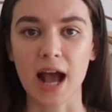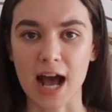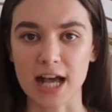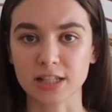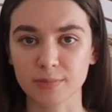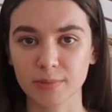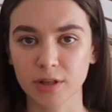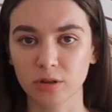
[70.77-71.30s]

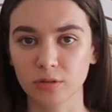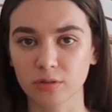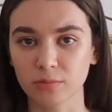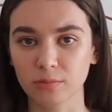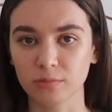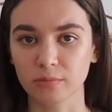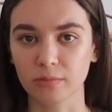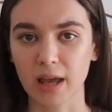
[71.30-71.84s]
ask me
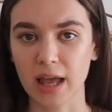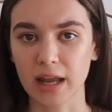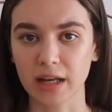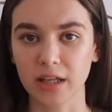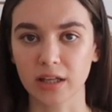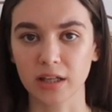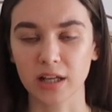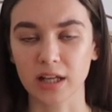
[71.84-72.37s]
on
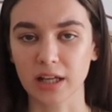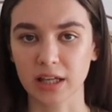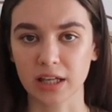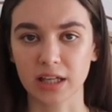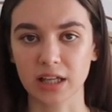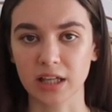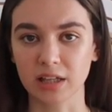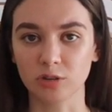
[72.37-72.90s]
any
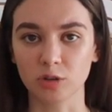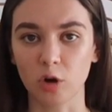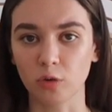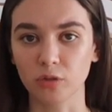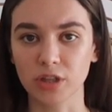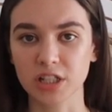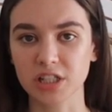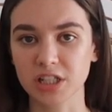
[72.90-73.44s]

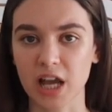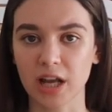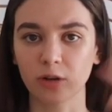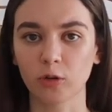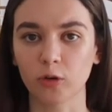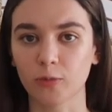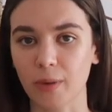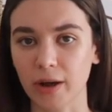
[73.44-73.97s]
on this
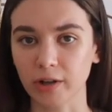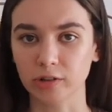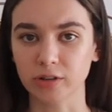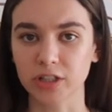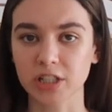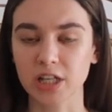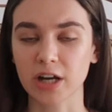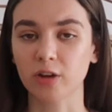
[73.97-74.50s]
channel or my
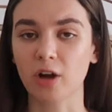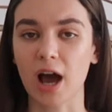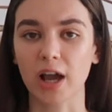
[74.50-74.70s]
other channel.